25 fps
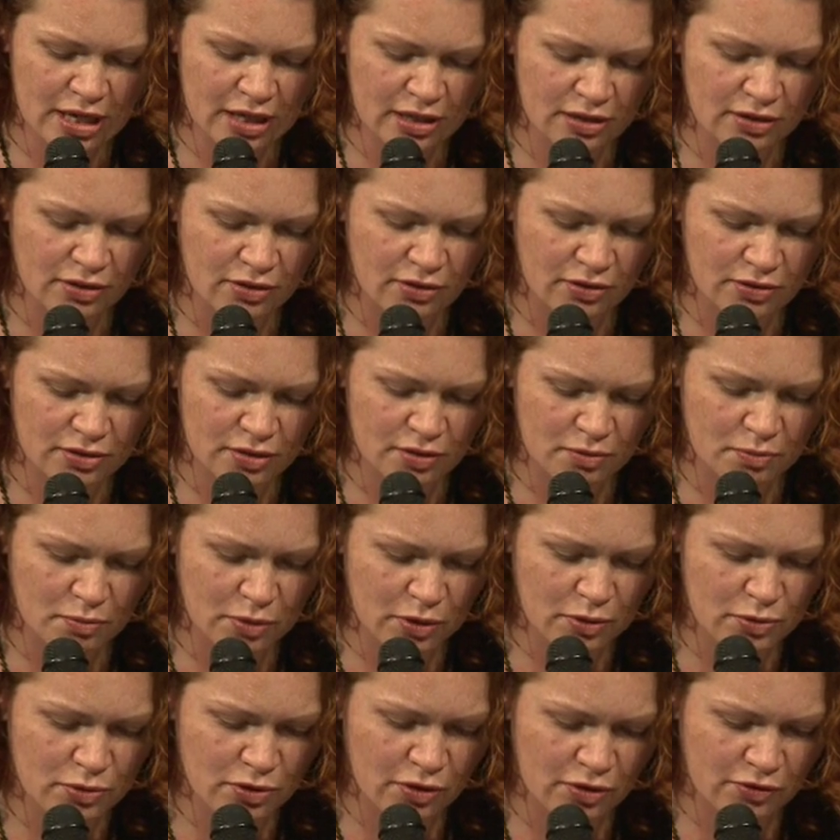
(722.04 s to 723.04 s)
heck not, and
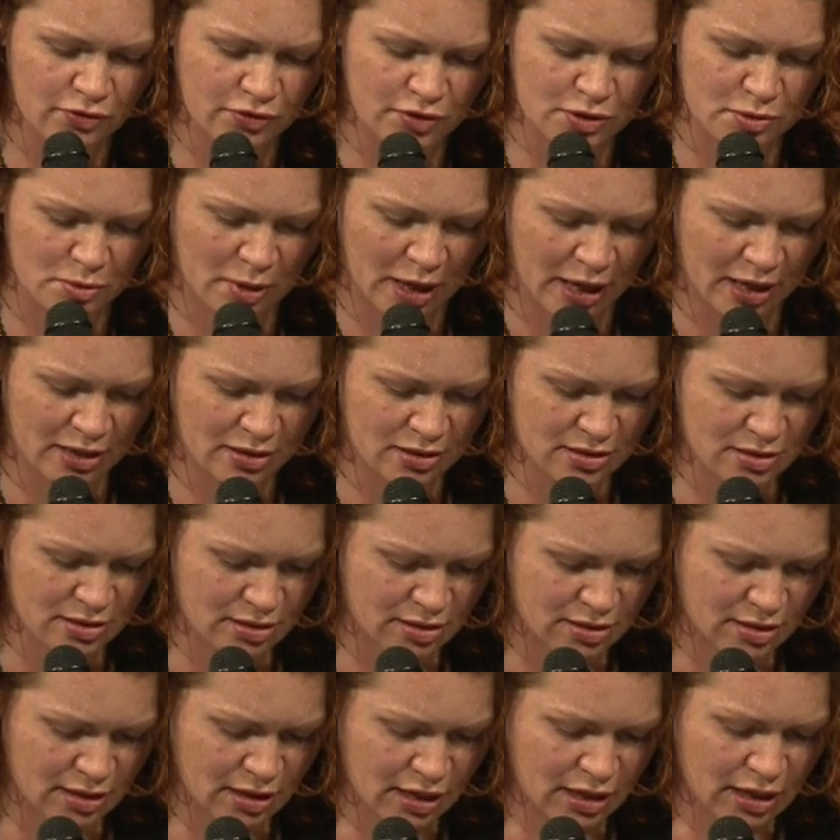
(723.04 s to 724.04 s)
pulled off his
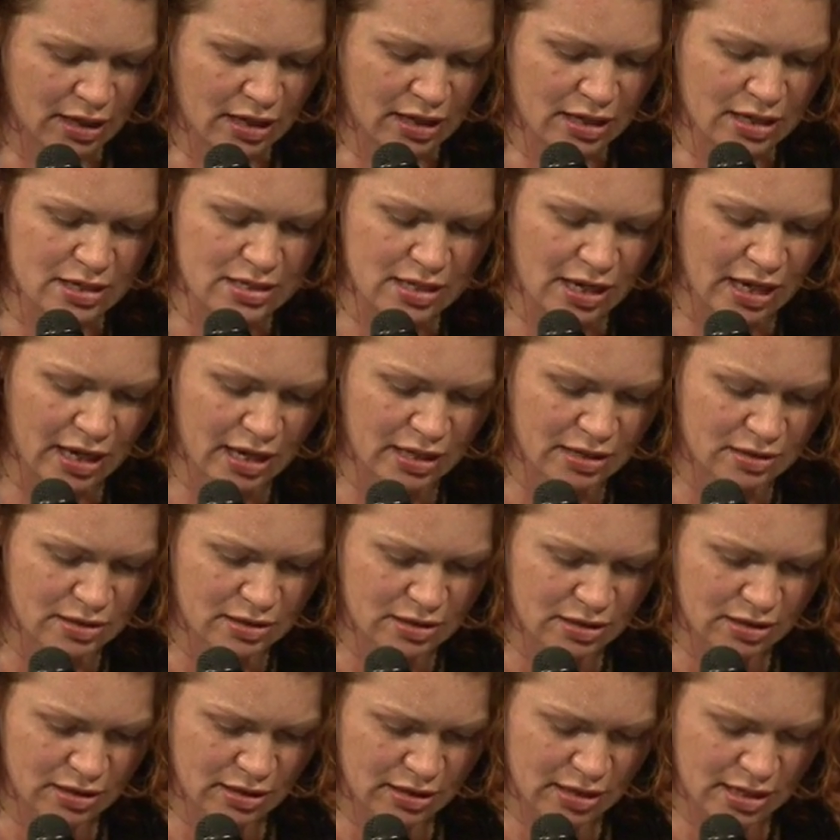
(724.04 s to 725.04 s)
pants. His
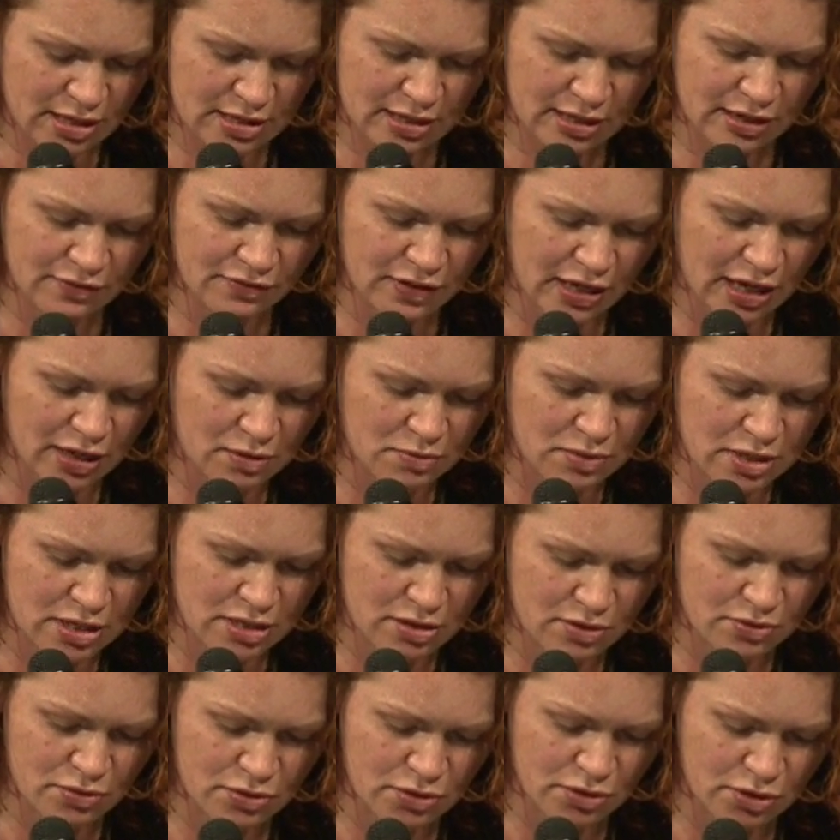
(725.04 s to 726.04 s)
left hand was
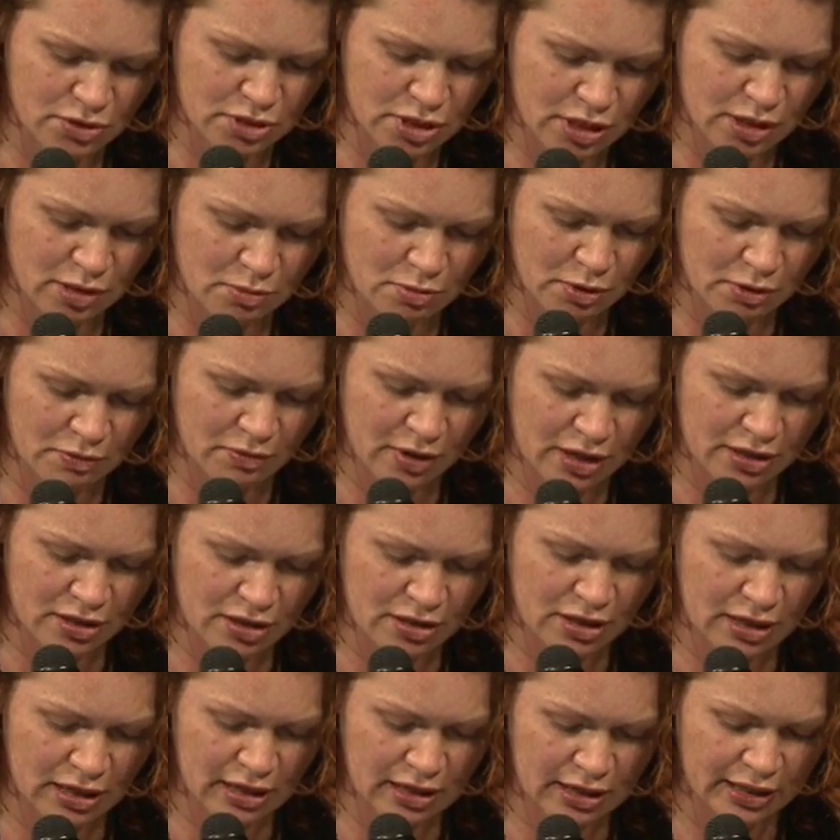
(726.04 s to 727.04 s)
still dirty, but rather
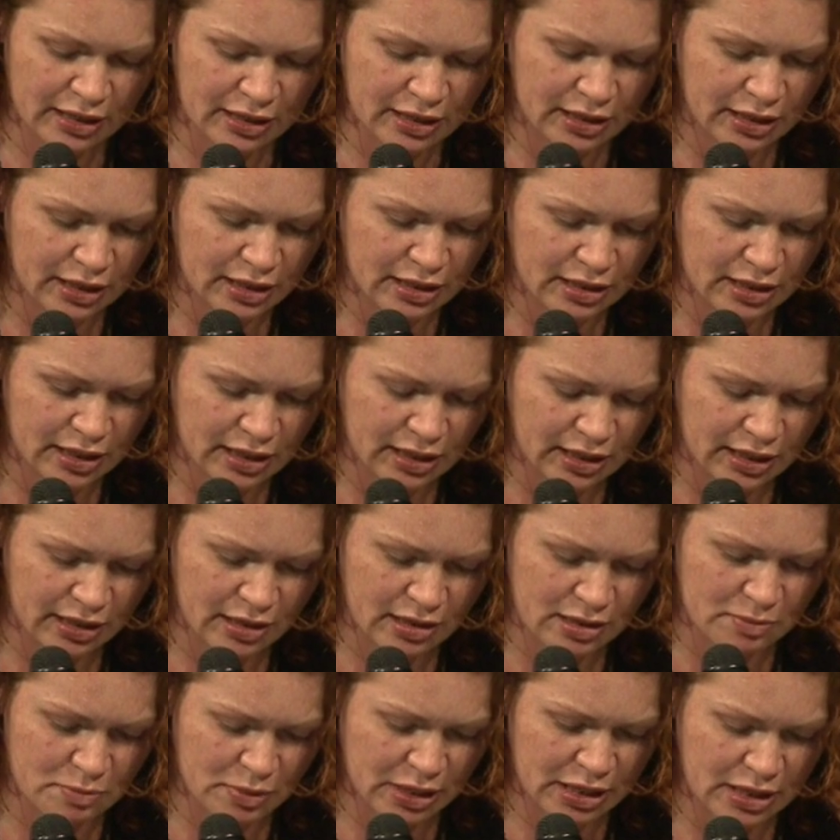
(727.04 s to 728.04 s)
than cleaning it, he let
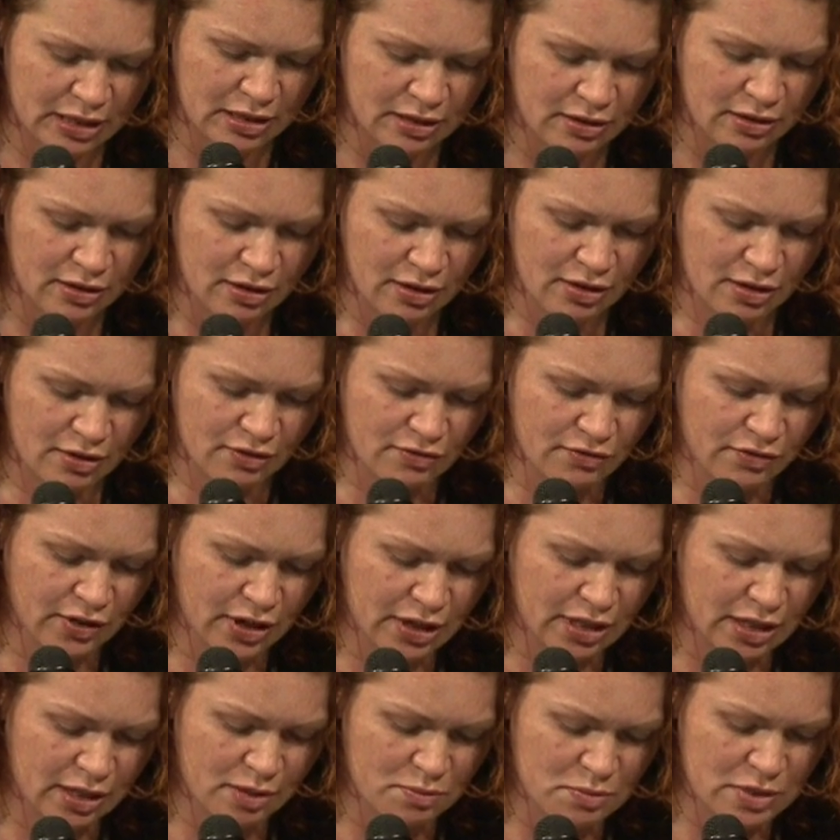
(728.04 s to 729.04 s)
it be,
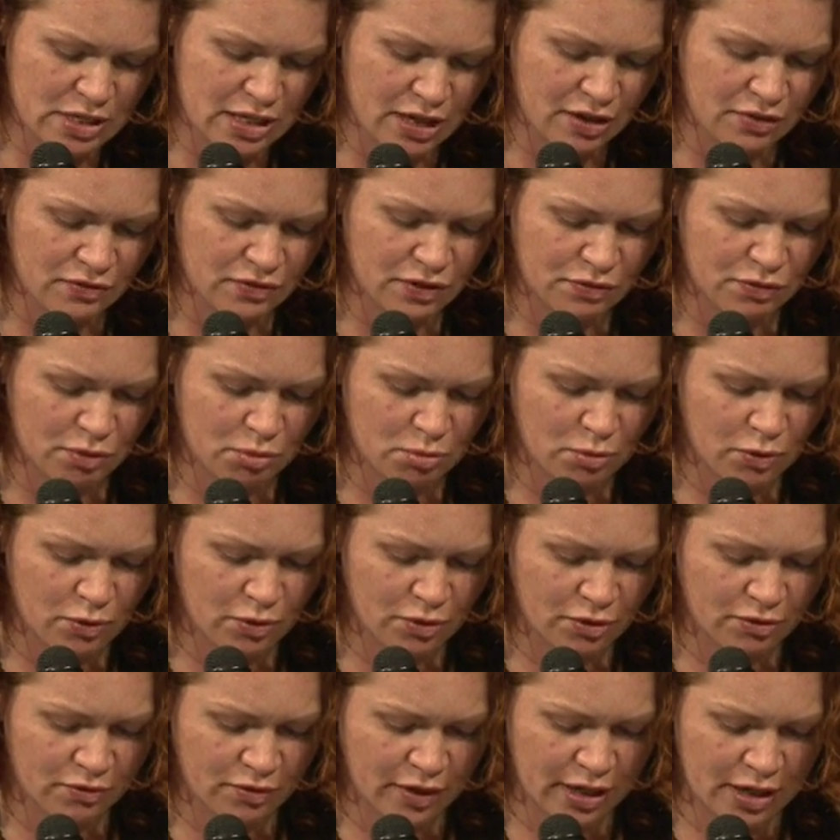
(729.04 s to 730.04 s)
finding himself even
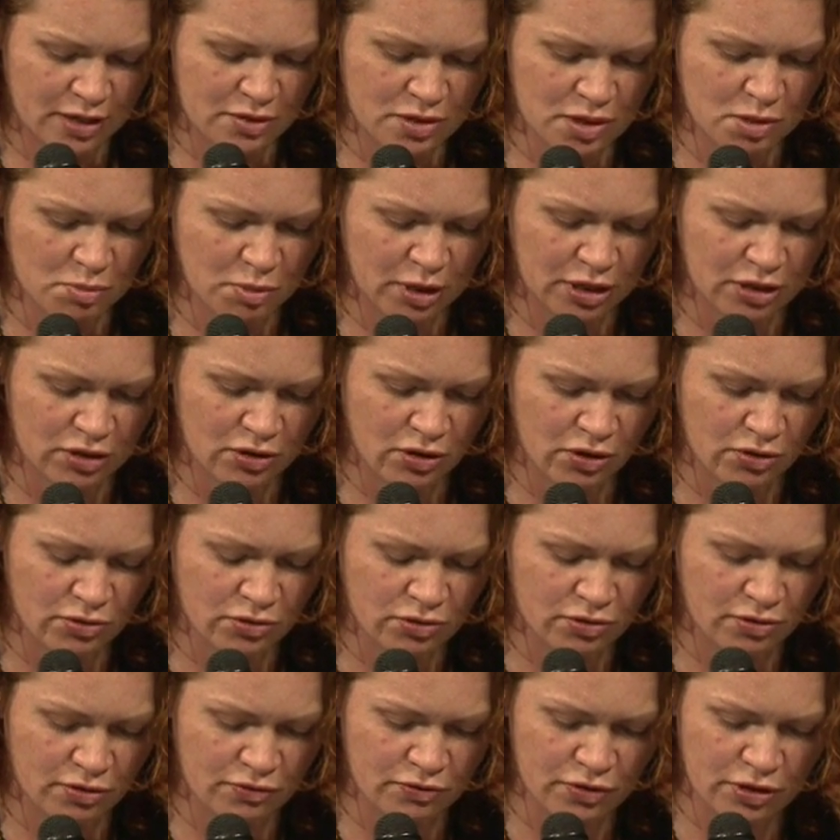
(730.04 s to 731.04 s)
more aroused by the
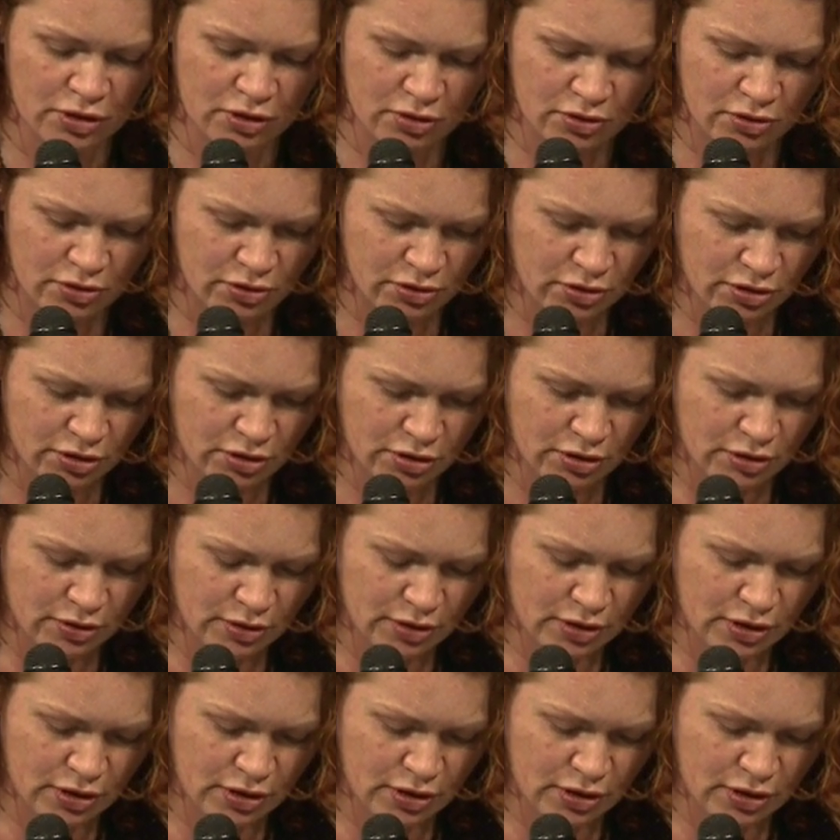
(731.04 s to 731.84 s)
odour of the earth.